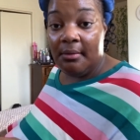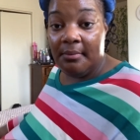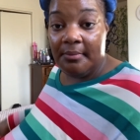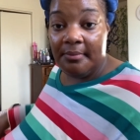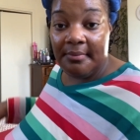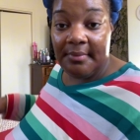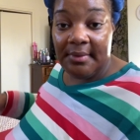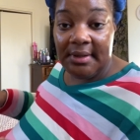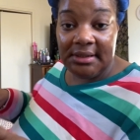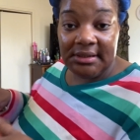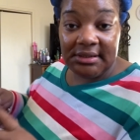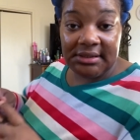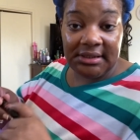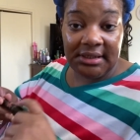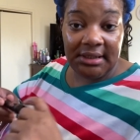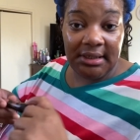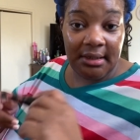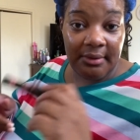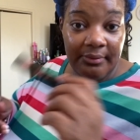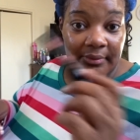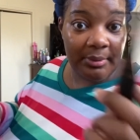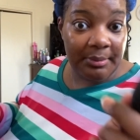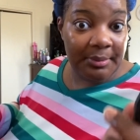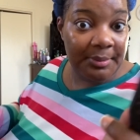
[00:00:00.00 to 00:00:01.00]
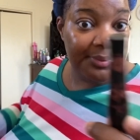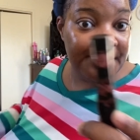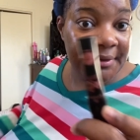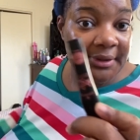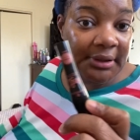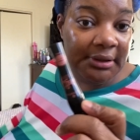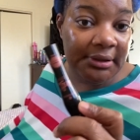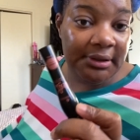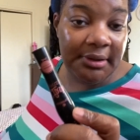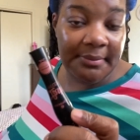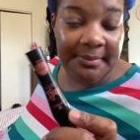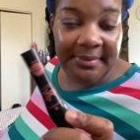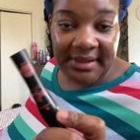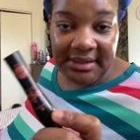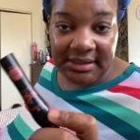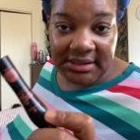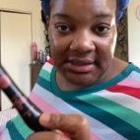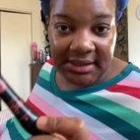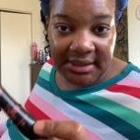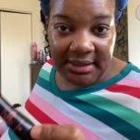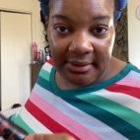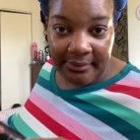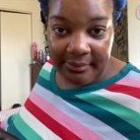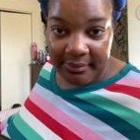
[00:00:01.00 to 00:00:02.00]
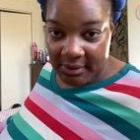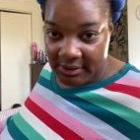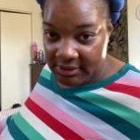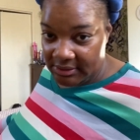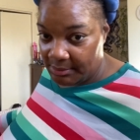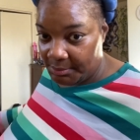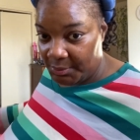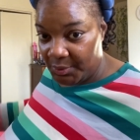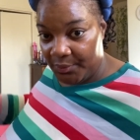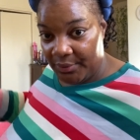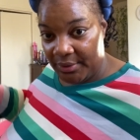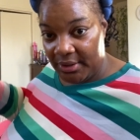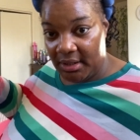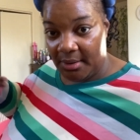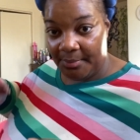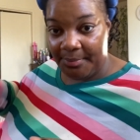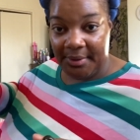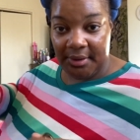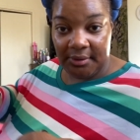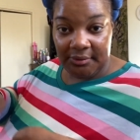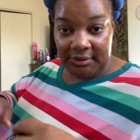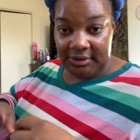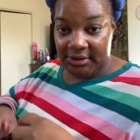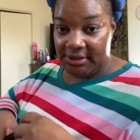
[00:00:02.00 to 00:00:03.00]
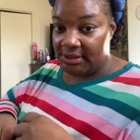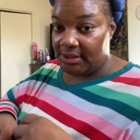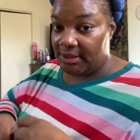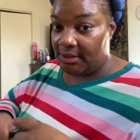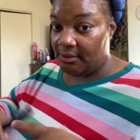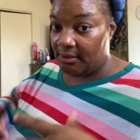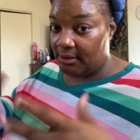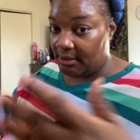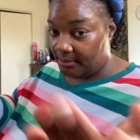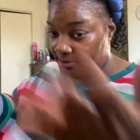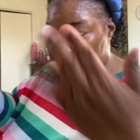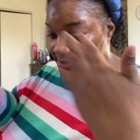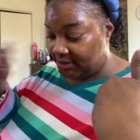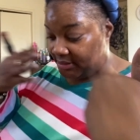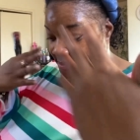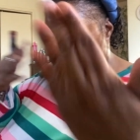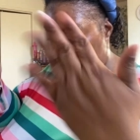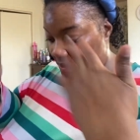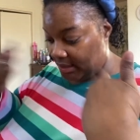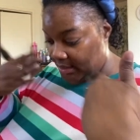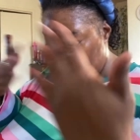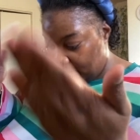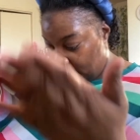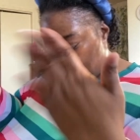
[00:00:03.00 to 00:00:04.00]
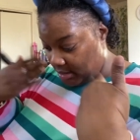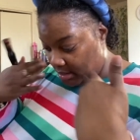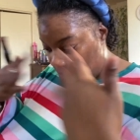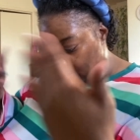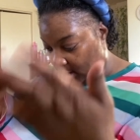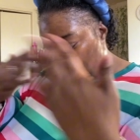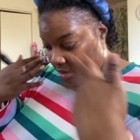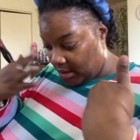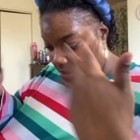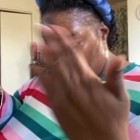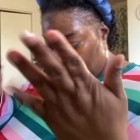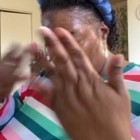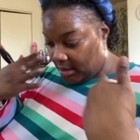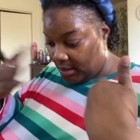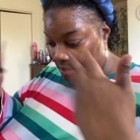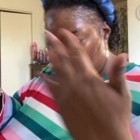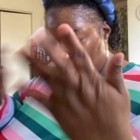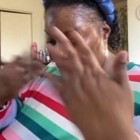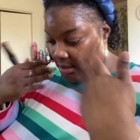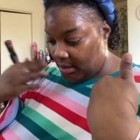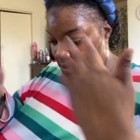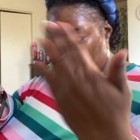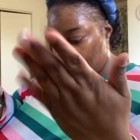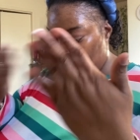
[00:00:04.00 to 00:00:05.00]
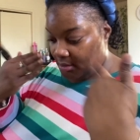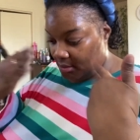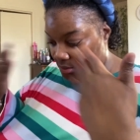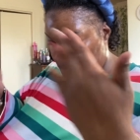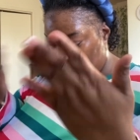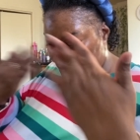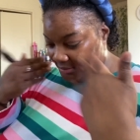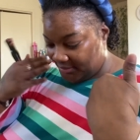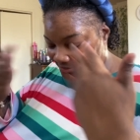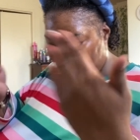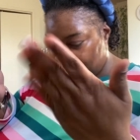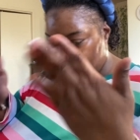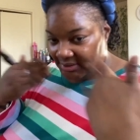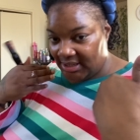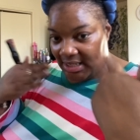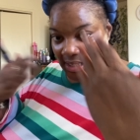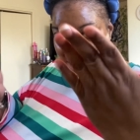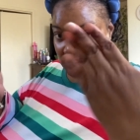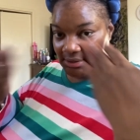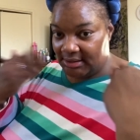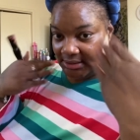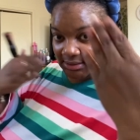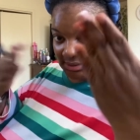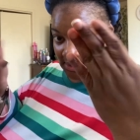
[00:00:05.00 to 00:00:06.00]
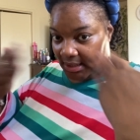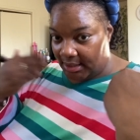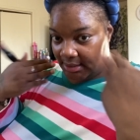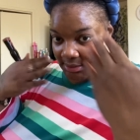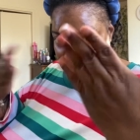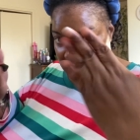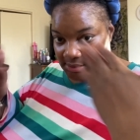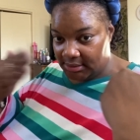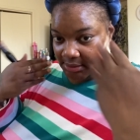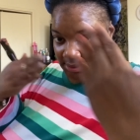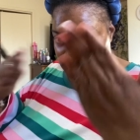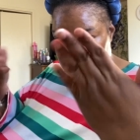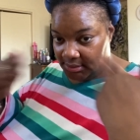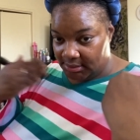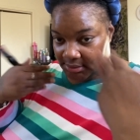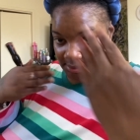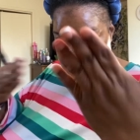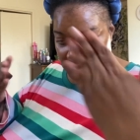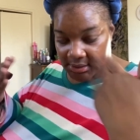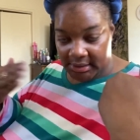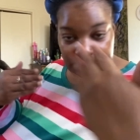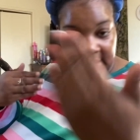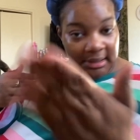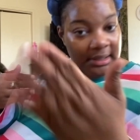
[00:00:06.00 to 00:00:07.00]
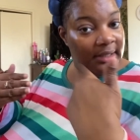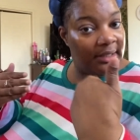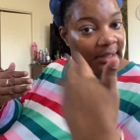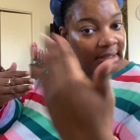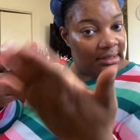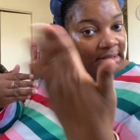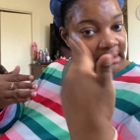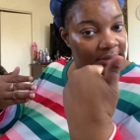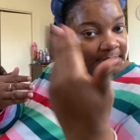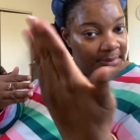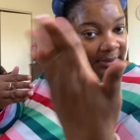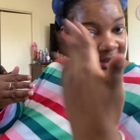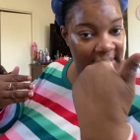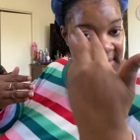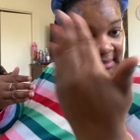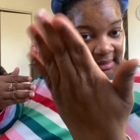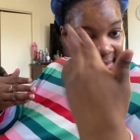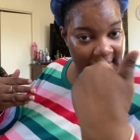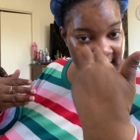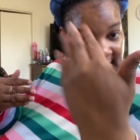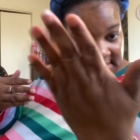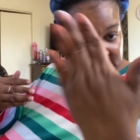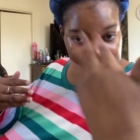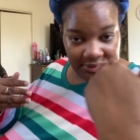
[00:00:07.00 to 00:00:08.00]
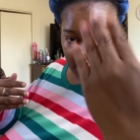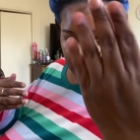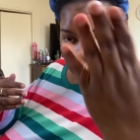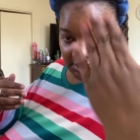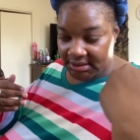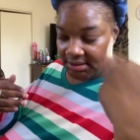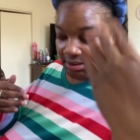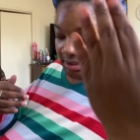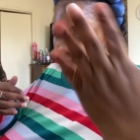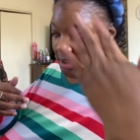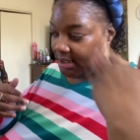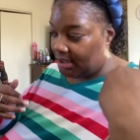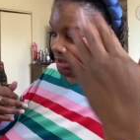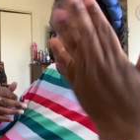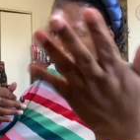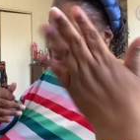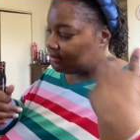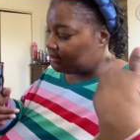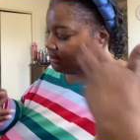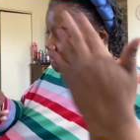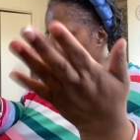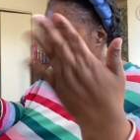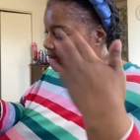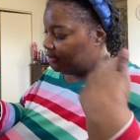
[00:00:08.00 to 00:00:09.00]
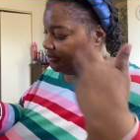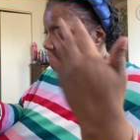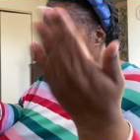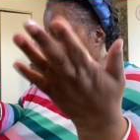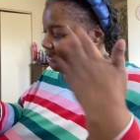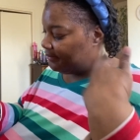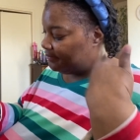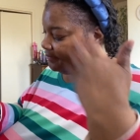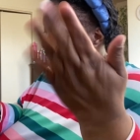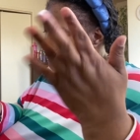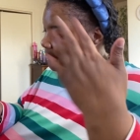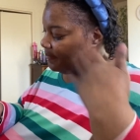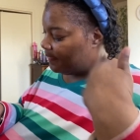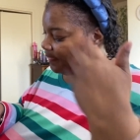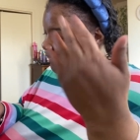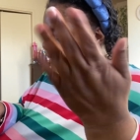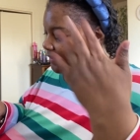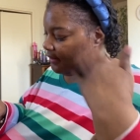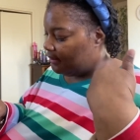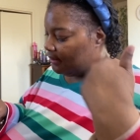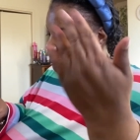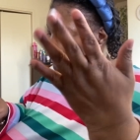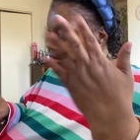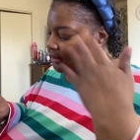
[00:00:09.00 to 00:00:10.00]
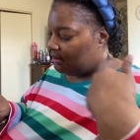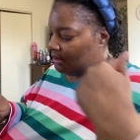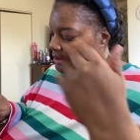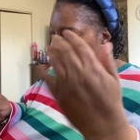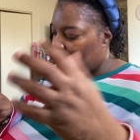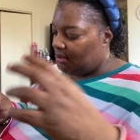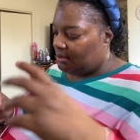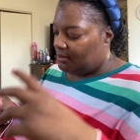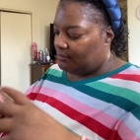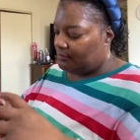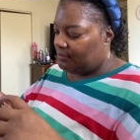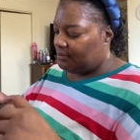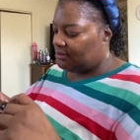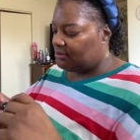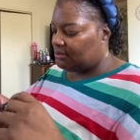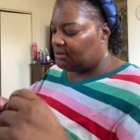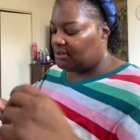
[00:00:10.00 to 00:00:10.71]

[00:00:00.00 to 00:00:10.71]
mascara. I'm going to put a little mascara because I'm going to wear a ponytail up today. And um, I just like to enhance my lashes just a little bit with